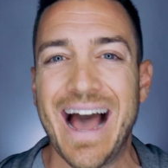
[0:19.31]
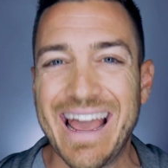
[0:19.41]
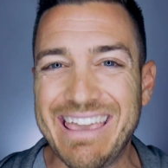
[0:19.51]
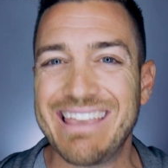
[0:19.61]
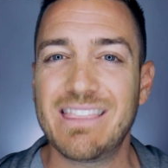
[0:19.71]

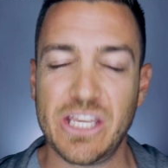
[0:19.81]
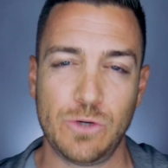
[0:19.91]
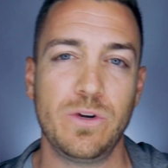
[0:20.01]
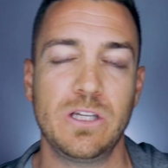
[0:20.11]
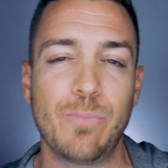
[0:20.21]
I get
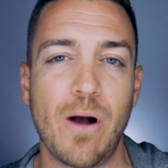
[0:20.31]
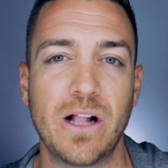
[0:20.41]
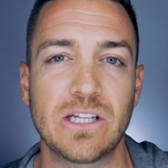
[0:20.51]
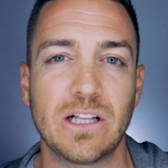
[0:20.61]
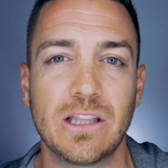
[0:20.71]
this
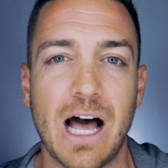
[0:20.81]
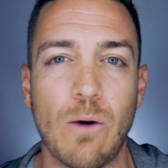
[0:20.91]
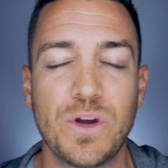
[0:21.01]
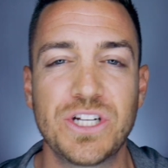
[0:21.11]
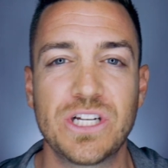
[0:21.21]
response a
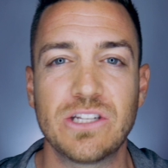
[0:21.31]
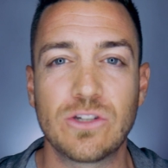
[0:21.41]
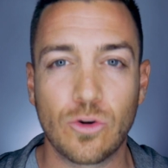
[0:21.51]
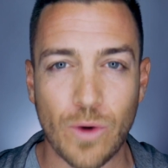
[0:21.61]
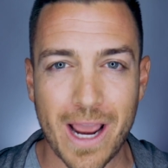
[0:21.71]
lot, which
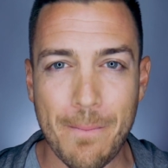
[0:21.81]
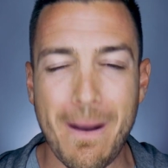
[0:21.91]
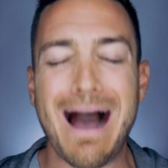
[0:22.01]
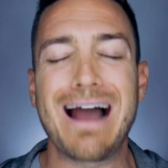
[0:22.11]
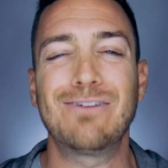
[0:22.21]
is,
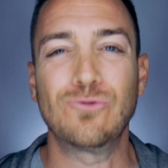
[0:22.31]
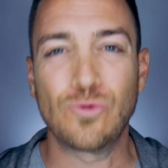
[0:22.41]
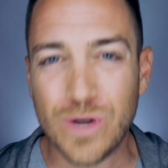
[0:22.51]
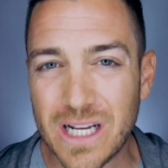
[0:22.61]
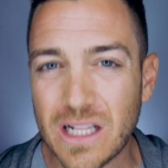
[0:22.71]
Graham, I
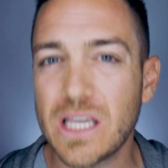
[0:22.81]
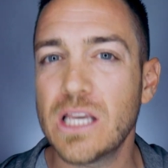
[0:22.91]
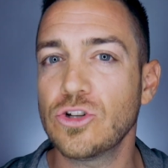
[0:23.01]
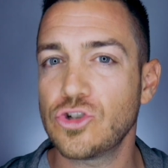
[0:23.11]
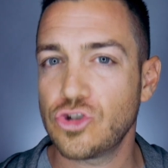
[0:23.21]

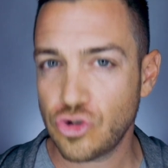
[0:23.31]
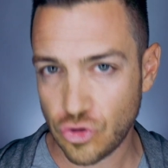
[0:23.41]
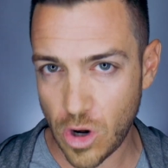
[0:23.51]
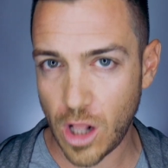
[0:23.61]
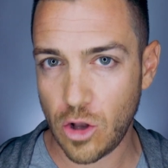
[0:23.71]
really
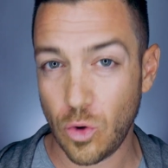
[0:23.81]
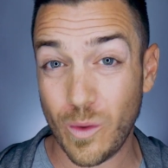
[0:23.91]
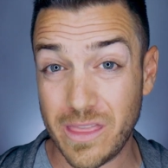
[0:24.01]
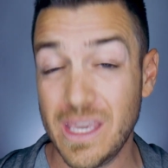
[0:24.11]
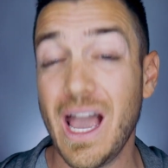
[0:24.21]

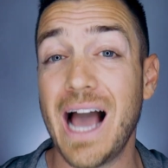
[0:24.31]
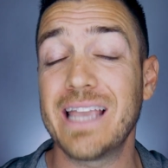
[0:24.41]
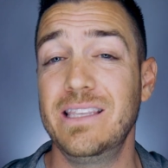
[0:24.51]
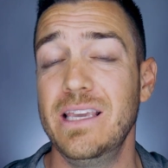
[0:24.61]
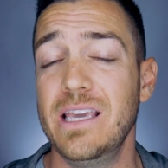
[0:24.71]
struggle with the
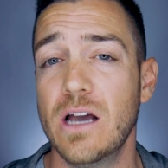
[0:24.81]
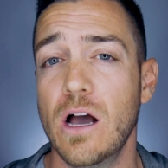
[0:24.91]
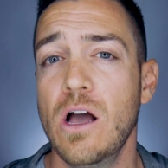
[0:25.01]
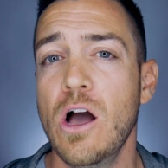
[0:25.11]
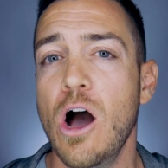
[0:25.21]

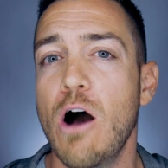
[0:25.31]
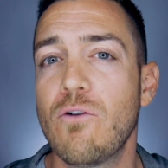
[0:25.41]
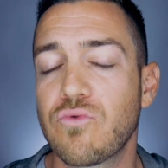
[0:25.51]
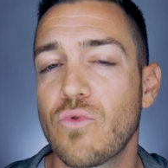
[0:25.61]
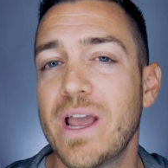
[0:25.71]
idea
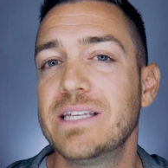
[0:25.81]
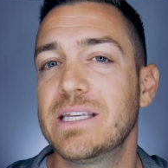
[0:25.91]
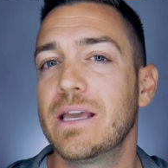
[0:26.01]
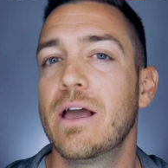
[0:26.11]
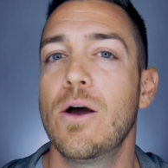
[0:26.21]
of
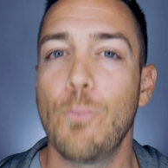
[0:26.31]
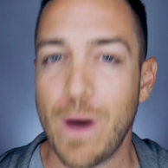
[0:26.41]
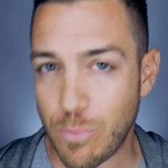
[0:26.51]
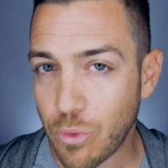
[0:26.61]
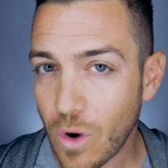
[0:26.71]
raising
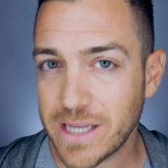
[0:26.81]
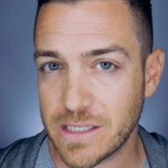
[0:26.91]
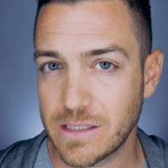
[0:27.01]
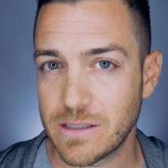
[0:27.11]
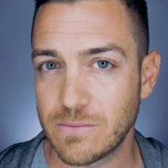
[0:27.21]
my
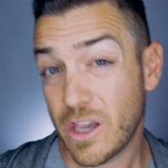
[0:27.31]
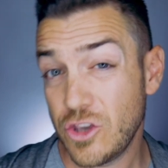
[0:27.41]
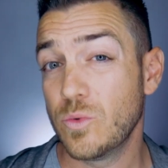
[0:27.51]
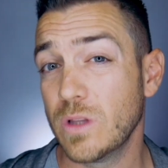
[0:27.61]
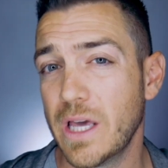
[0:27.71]
prices.
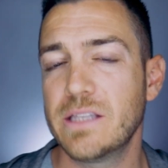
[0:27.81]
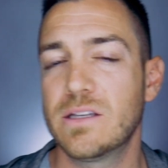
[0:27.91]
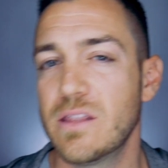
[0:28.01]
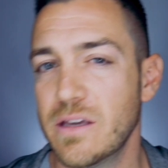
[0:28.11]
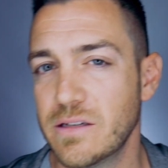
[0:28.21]
Can you
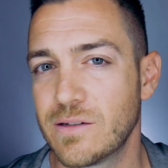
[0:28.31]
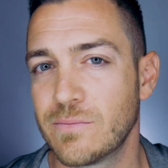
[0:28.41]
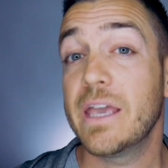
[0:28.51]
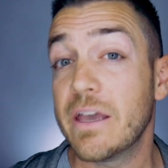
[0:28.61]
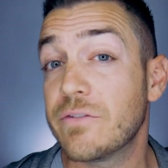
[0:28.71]
relate to
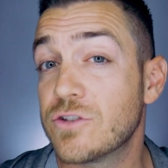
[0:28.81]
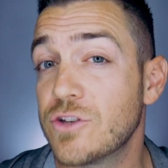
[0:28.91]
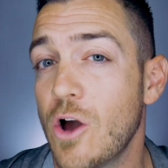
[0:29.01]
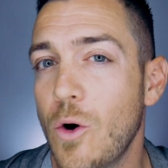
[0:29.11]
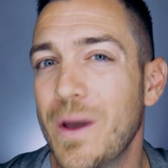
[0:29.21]
this? If
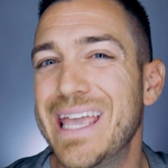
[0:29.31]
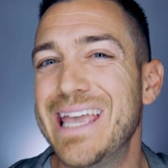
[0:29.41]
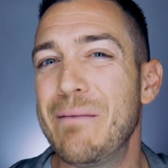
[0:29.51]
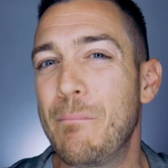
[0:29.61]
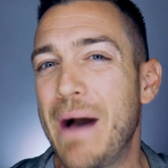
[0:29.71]
so,
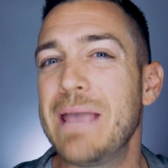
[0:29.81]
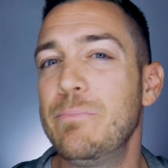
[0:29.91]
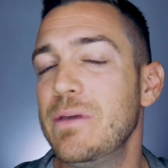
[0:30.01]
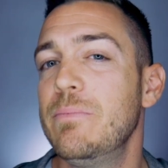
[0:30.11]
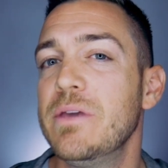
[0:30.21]
it
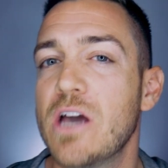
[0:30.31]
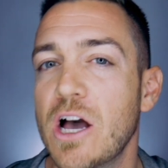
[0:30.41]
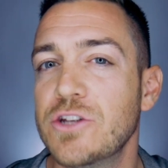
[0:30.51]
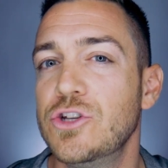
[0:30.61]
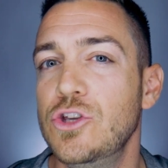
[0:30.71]
might be
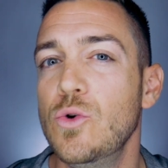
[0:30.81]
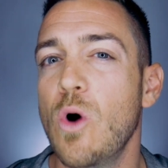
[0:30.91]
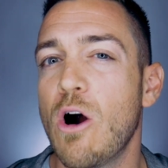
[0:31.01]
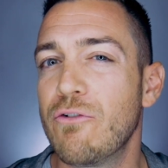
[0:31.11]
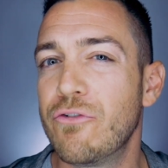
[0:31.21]
because
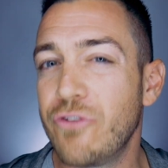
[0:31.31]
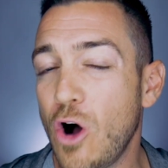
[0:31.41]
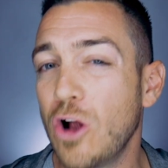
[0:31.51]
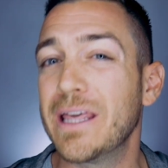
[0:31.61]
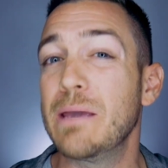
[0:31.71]
you are
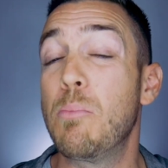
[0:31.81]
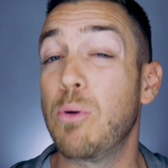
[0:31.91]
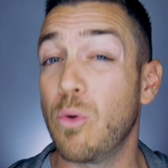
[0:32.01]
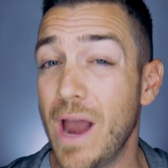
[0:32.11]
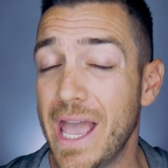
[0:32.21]
falling
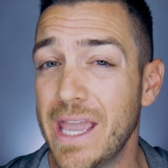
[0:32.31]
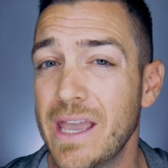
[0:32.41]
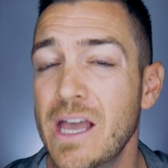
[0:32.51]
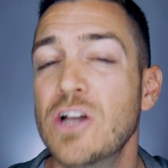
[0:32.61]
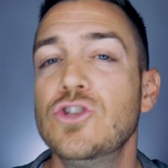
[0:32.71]
prey